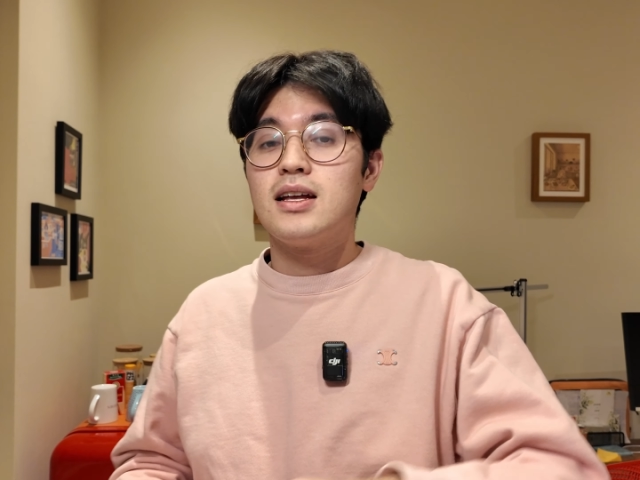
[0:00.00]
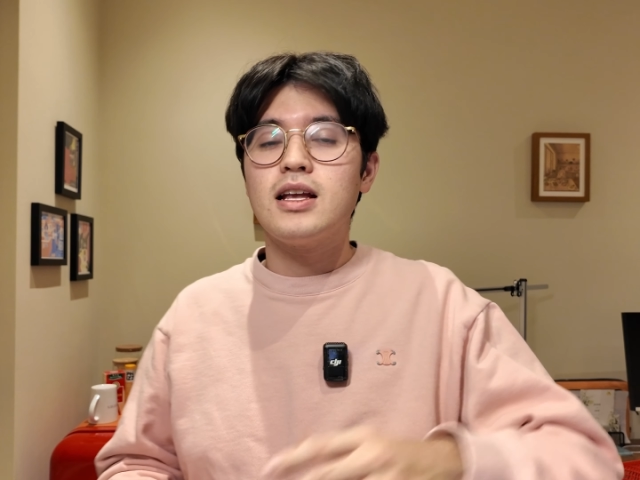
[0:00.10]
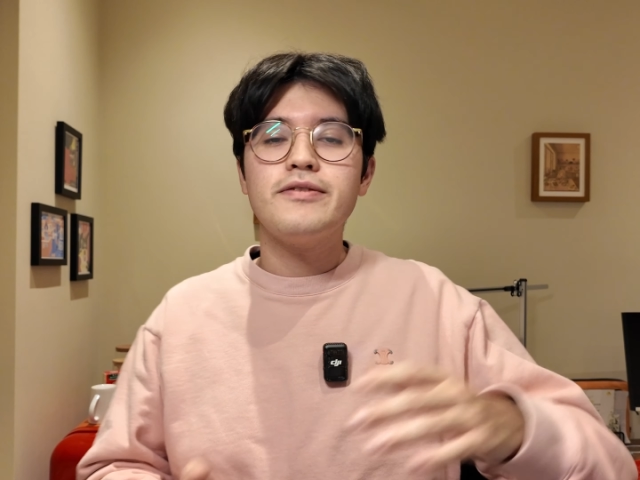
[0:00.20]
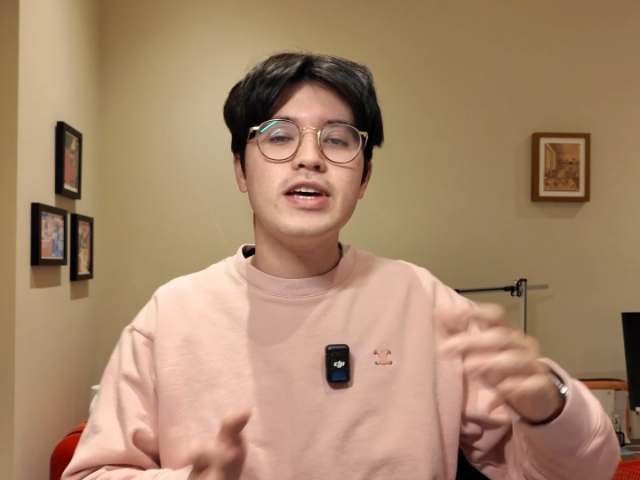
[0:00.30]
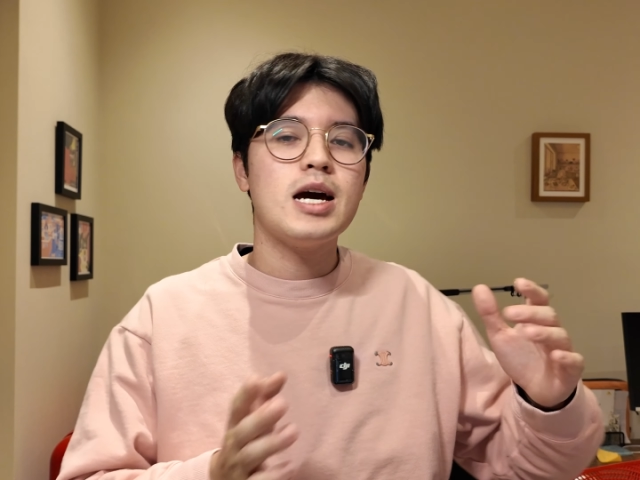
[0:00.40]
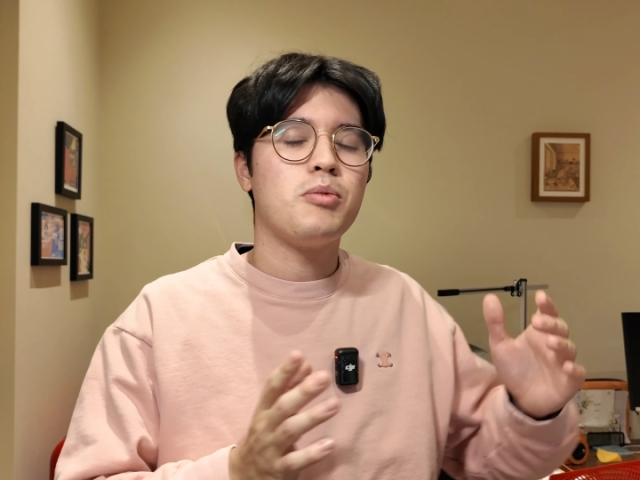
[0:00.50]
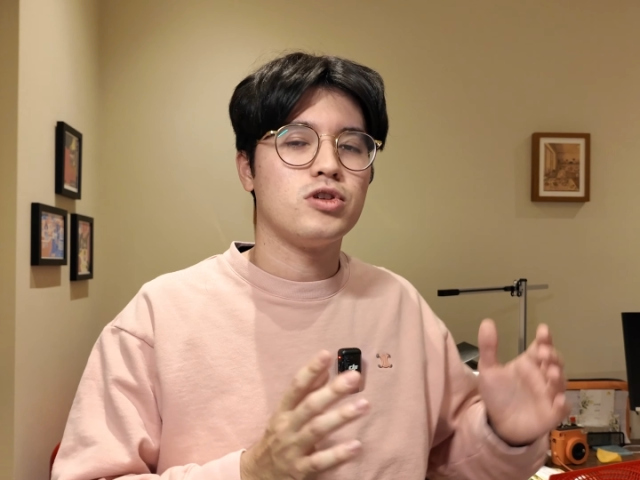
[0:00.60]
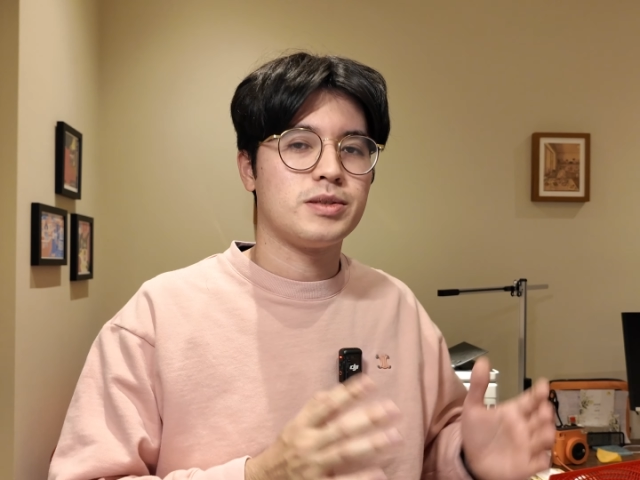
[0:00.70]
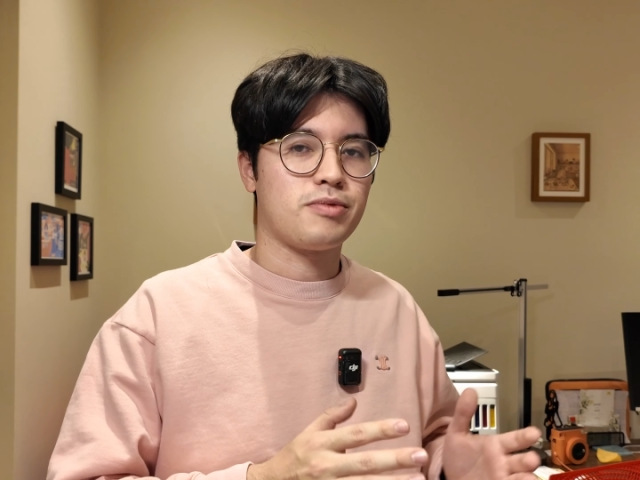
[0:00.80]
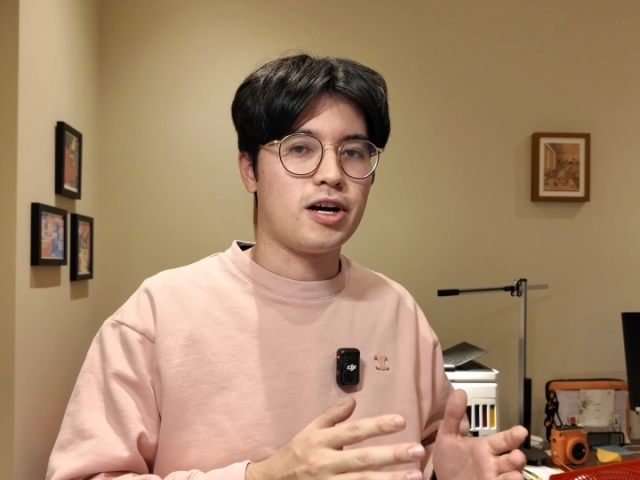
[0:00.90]
like the
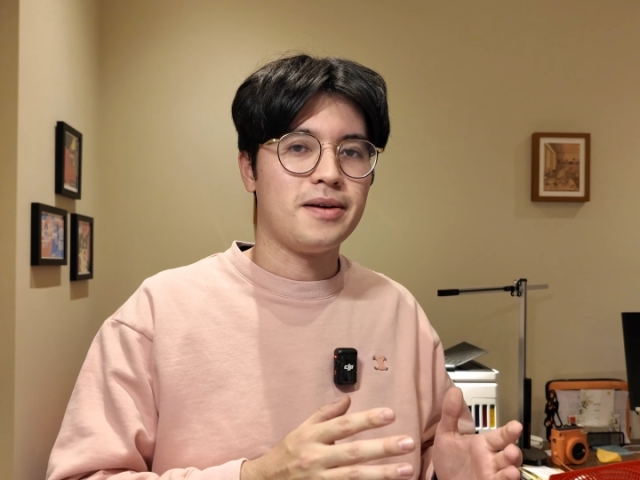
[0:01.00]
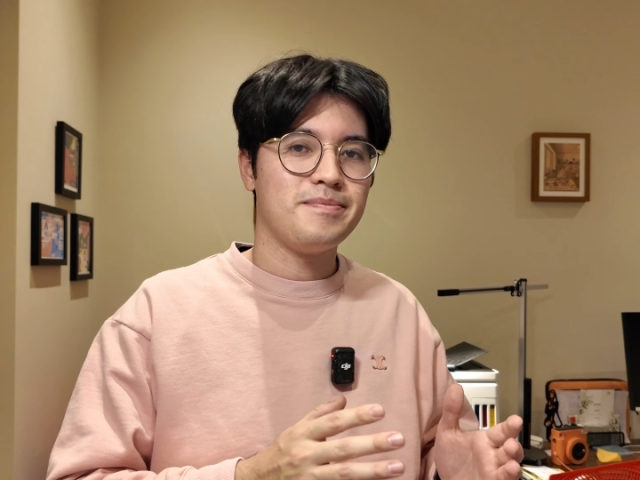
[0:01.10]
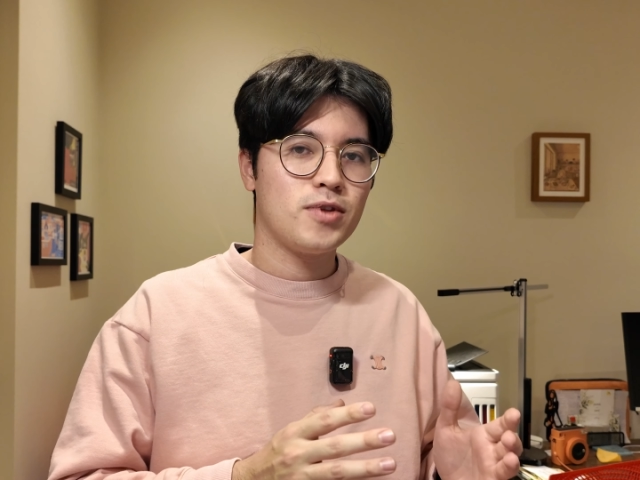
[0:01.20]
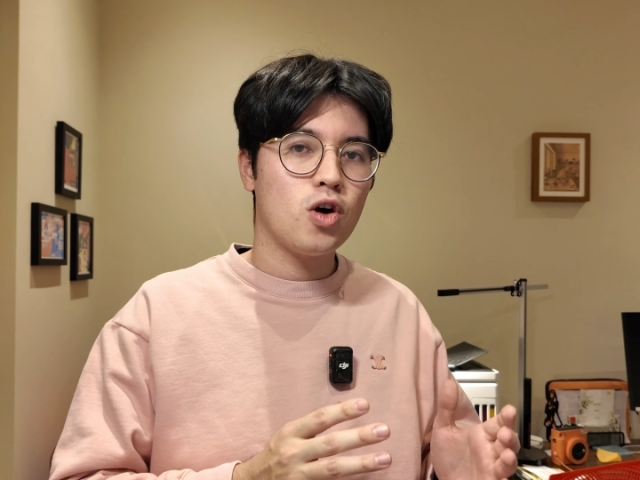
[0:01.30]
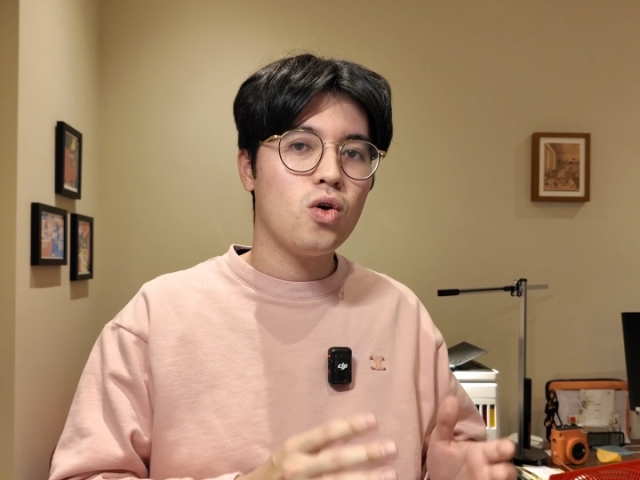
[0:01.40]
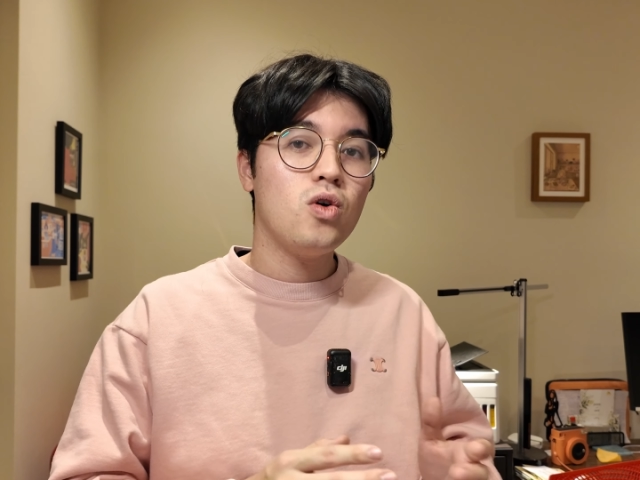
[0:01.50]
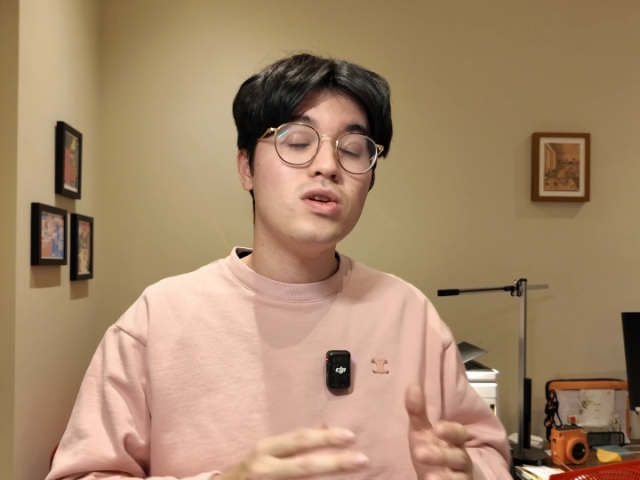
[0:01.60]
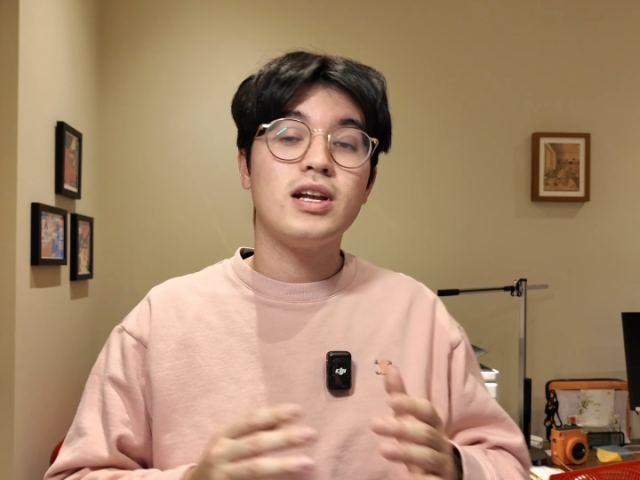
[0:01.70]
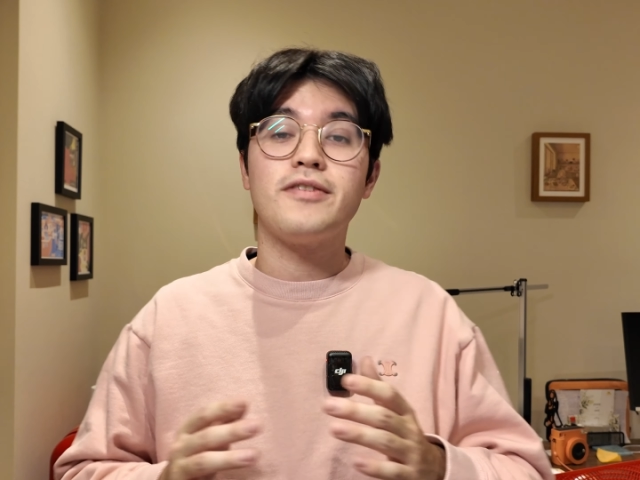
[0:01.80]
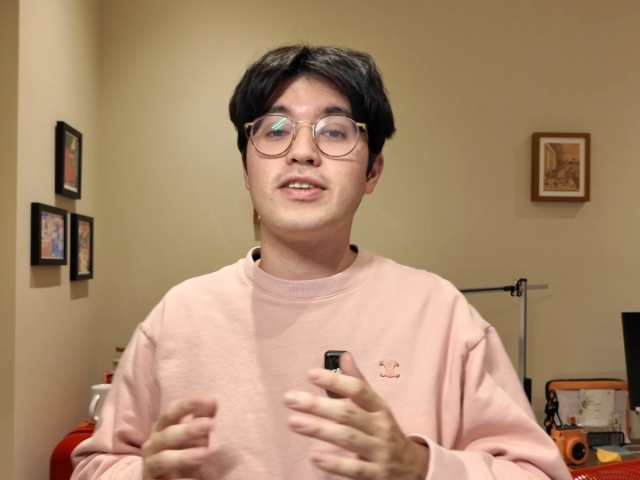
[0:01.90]
AirPods Pro or
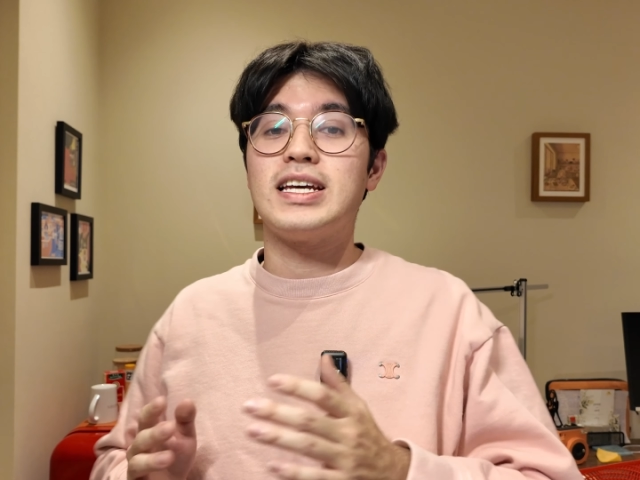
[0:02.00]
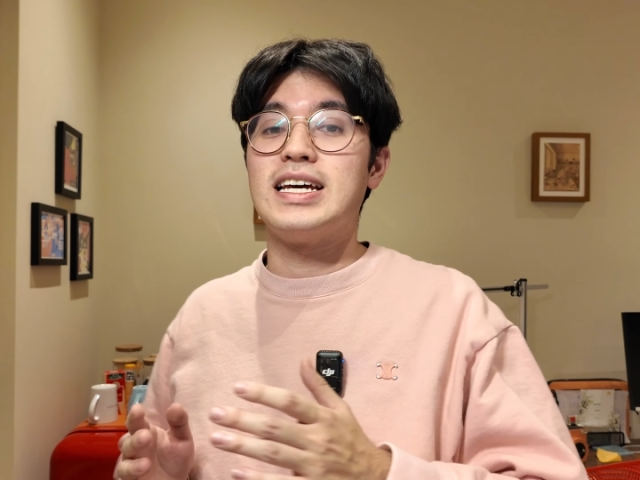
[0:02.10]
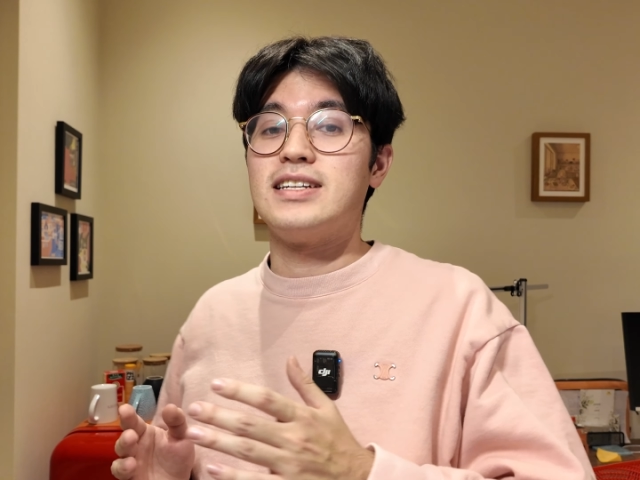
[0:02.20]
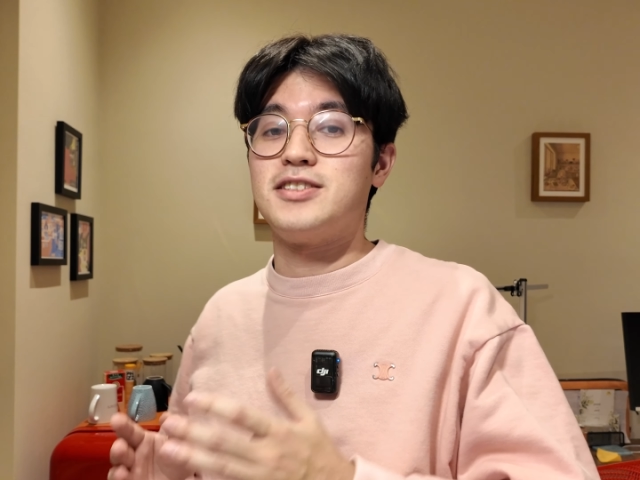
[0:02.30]
Nothing Ear